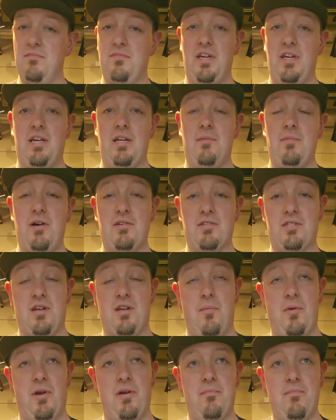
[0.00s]
thinking about
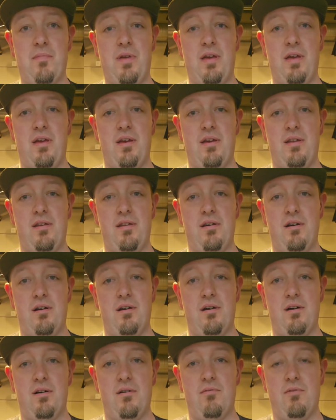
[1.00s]
summer, and
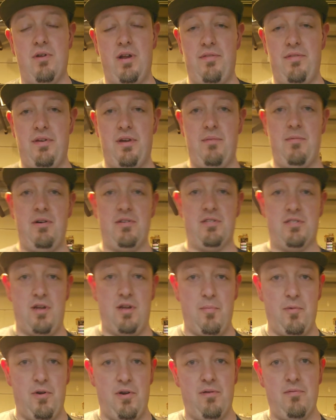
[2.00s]
when I think about
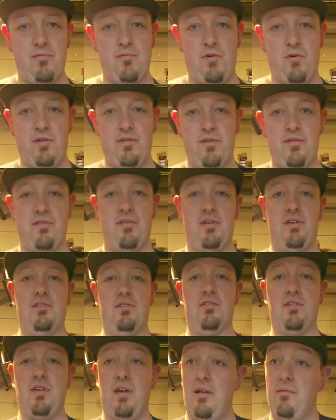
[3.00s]
summer, one of the
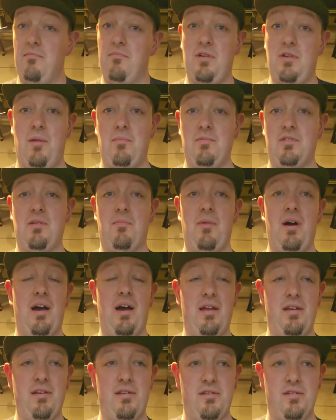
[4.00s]
things that comes to
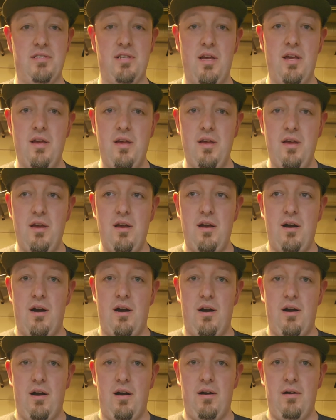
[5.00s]
mind is
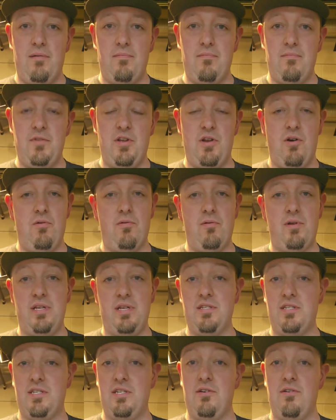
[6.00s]

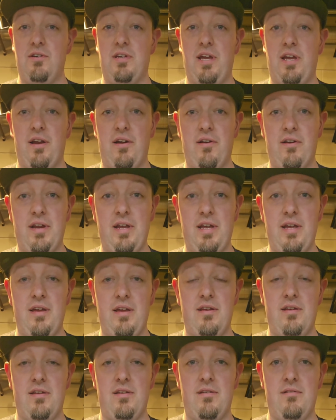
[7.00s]
concealed carry
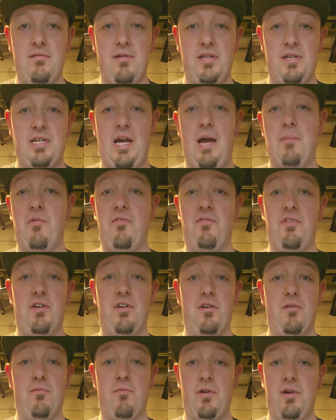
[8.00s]
in a time of
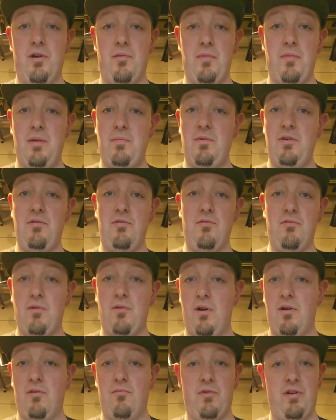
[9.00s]
year where maybe
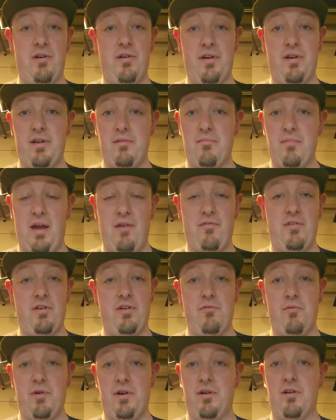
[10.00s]
you aren't wearing
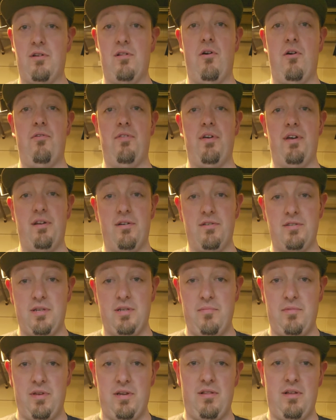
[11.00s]
heavier winter clothing or
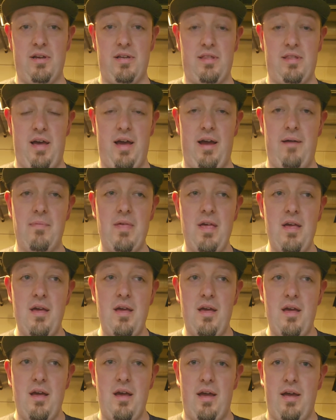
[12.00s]
something like that.
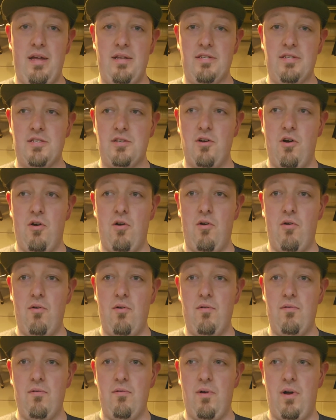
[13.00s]
And
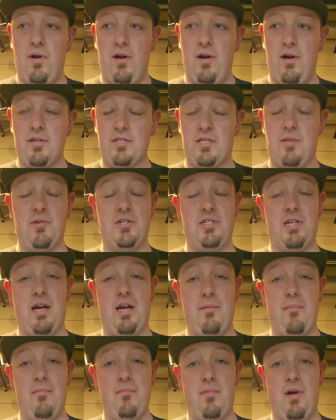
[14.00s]
so,
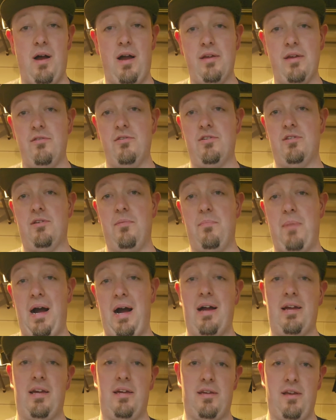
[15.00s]
summertime, I usually
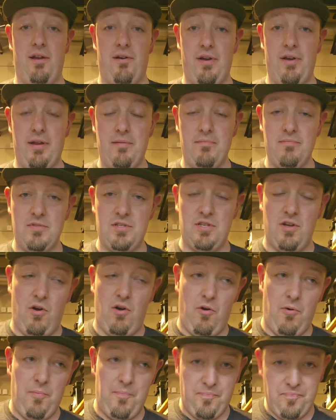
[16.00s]
pocket carry.
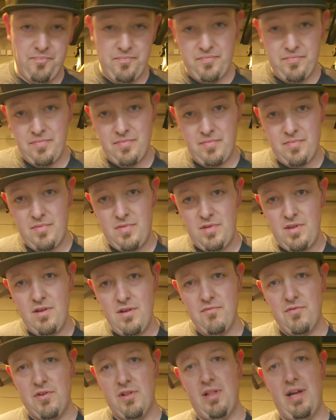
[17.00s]
So,
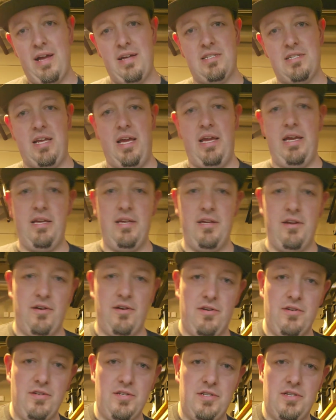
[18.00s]
for the last 8
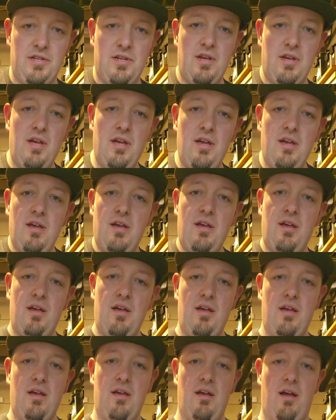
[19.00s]
years,
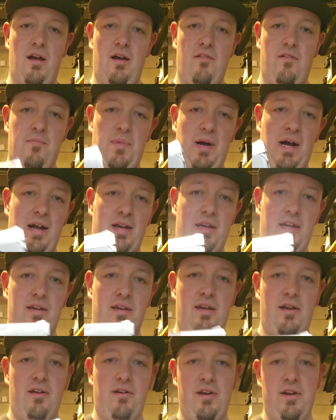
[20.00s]
I've pocket
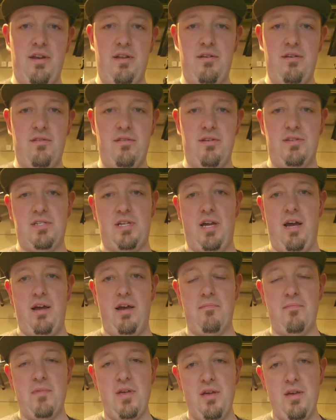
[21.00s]
carried this
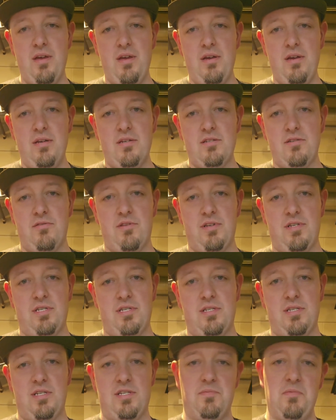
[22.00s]
guy. So,
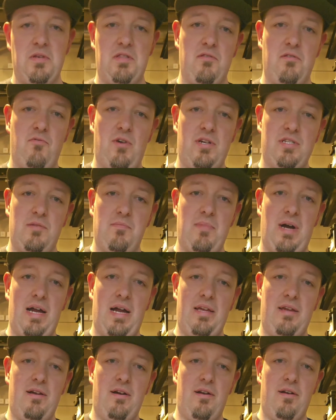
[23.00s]
this is a Smith& Wesson
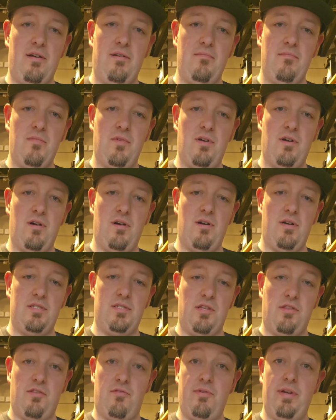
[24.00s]
bodyguard.
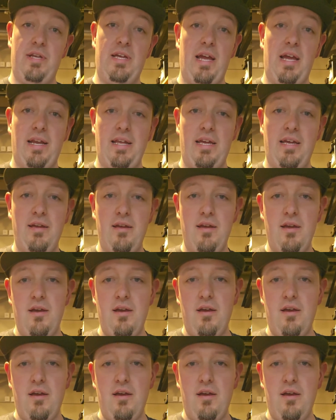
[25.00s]
It's a 380.